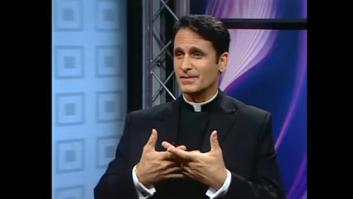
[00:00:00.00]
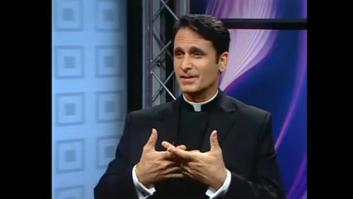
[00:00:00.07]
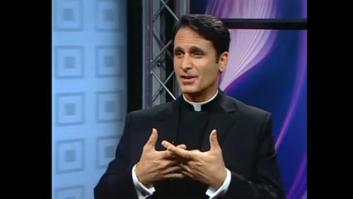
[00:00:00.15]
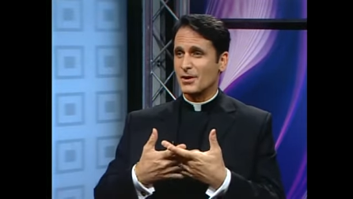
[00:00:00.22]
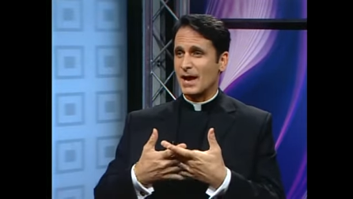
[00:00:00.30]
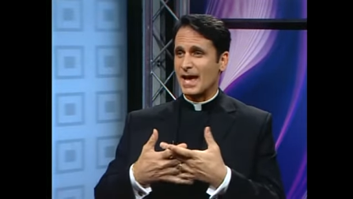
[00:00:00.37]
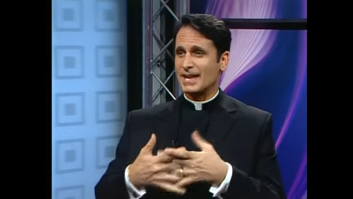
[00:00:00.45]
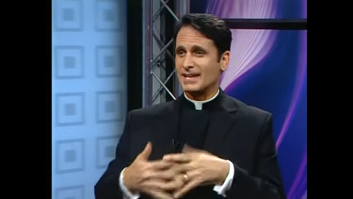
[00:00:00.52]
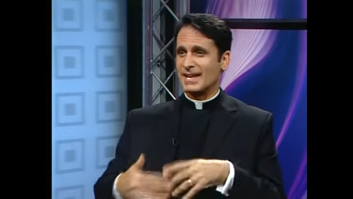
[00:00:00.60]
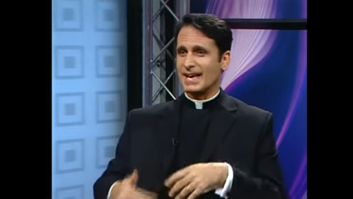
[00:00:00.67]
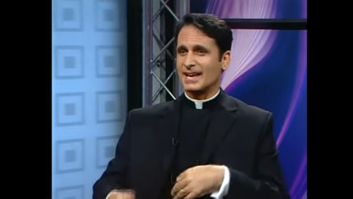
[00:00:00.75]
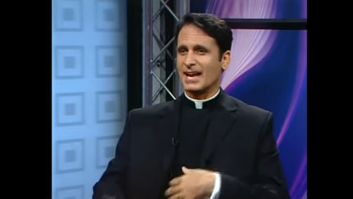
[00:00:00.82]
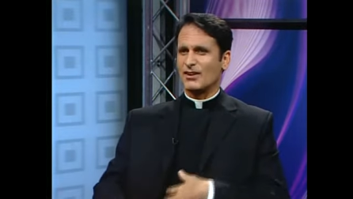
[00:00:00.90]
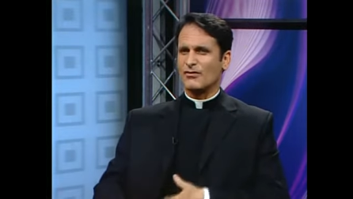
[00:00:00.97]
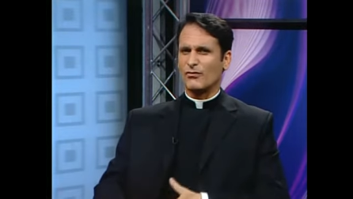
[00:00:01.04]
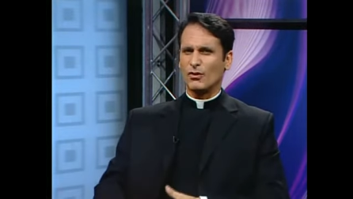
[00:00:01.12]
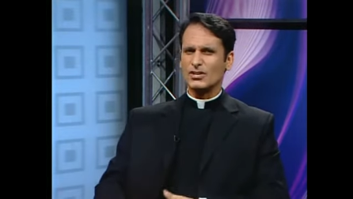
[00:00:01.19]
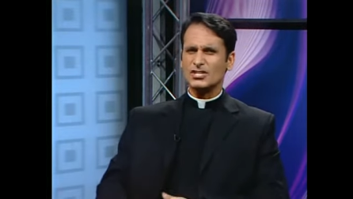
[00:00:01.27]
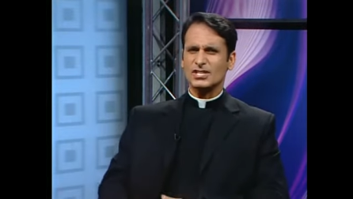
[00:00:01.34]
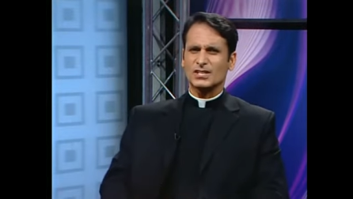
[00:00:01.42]
You know, and, and
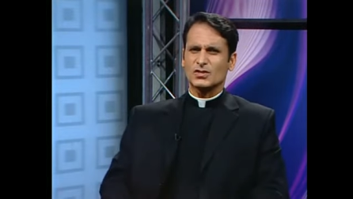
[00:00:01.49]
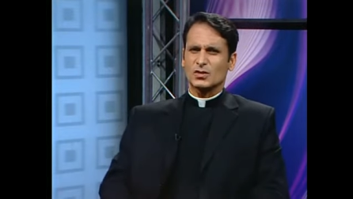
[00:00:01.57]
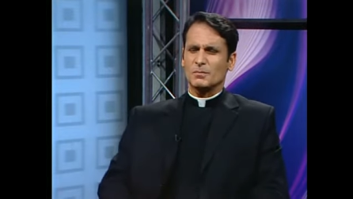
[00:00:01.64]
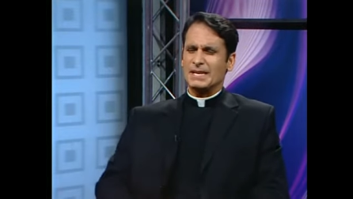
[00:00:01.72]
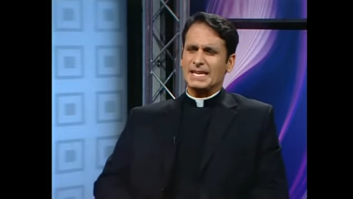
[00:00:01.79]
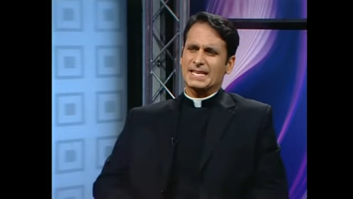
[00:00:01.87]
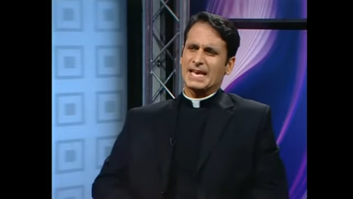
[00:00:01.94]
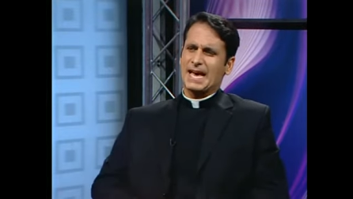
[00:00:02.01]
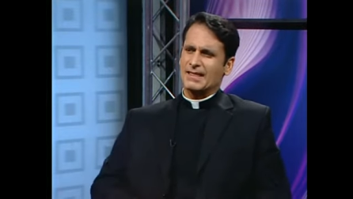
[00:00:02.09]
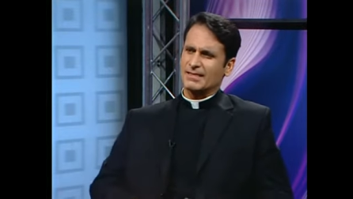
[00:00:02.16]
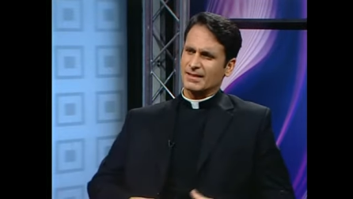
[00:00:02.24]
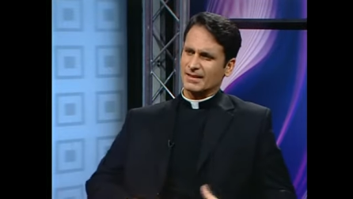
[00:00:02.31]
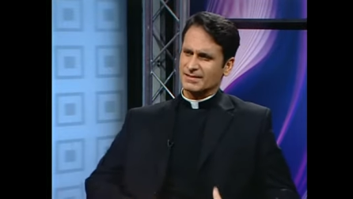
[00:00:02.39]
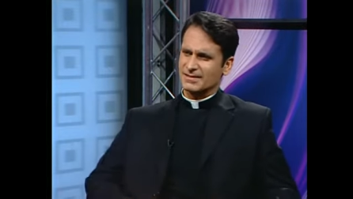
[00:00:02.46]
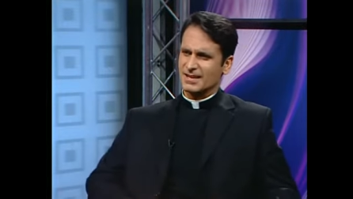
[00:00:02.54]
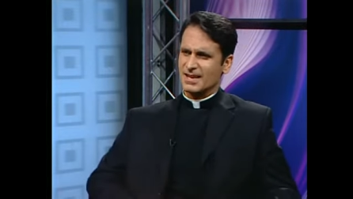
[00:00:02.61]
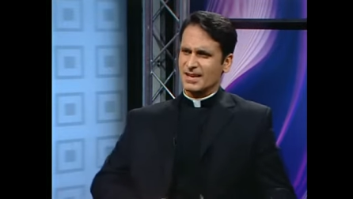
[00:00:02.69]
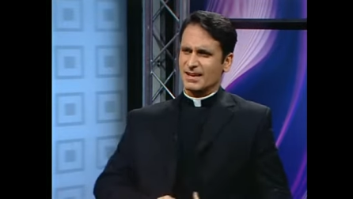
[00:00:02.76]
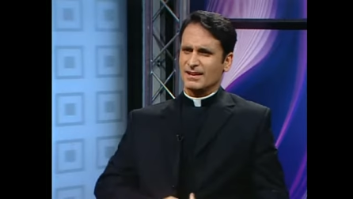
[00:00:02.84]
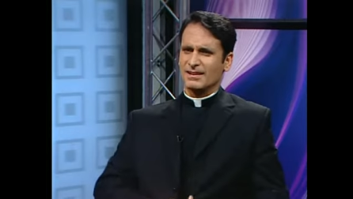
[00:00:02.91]
unfortunately, so many Catholics,
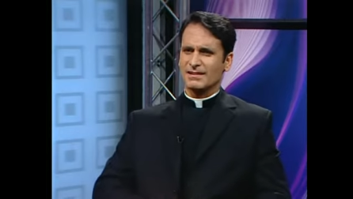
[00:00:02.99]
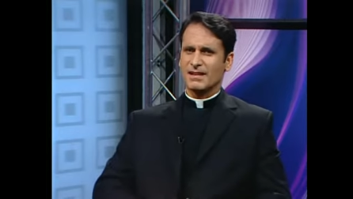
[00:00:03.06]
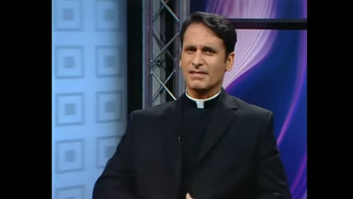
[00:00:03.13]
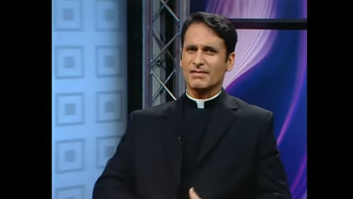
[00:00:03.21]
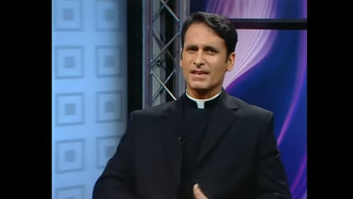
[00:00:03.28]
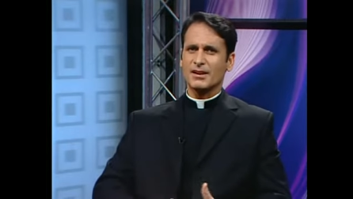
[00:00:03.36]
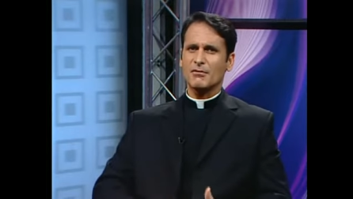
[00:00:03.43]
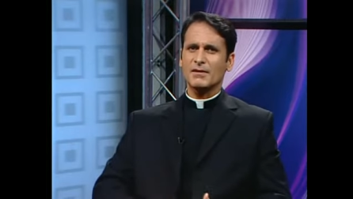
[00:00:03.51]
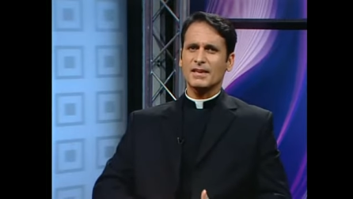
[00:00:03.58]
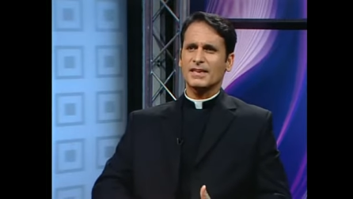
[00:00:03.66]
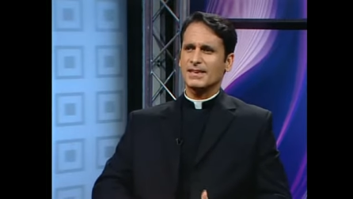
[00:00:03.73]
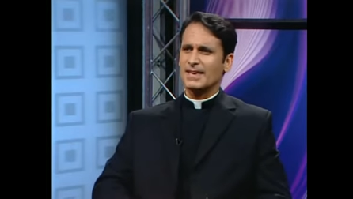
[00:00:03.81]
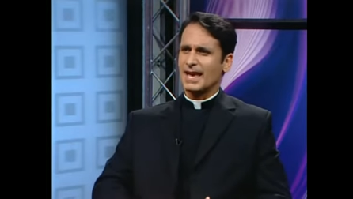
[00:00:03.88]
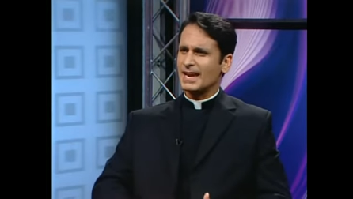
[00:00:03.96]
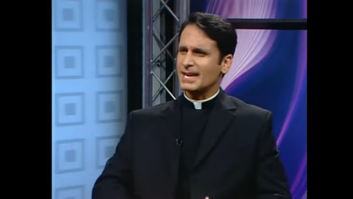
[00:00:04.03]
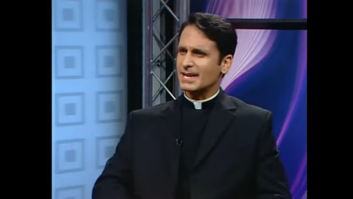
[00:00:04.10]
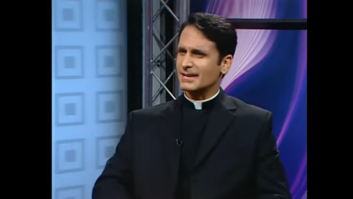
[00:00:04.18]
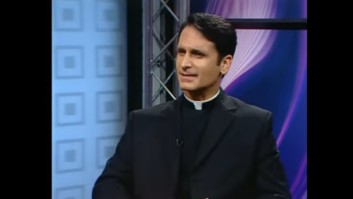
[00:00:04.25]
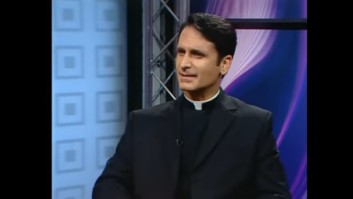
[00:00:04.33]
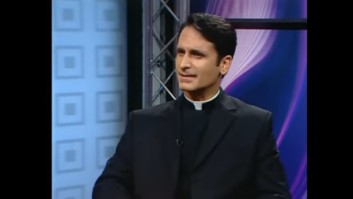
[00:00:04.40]
they That's what I was
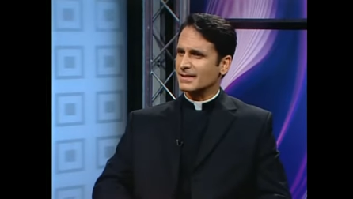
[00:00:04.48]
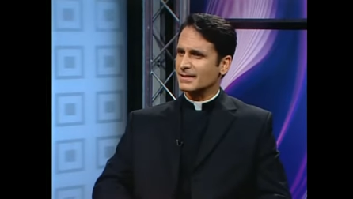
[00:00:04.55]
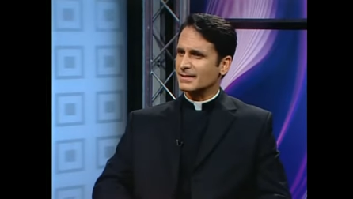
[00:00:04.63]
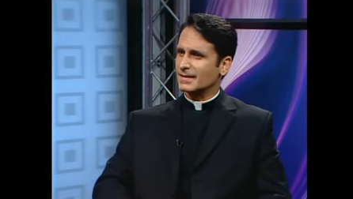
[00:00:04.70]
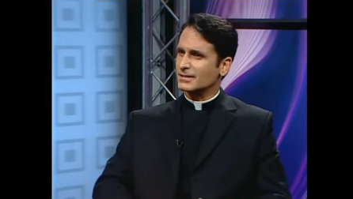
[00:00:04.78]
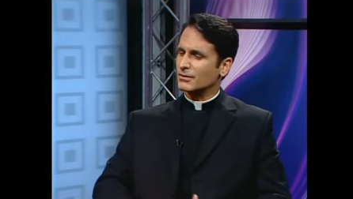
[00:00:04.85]
just going to say.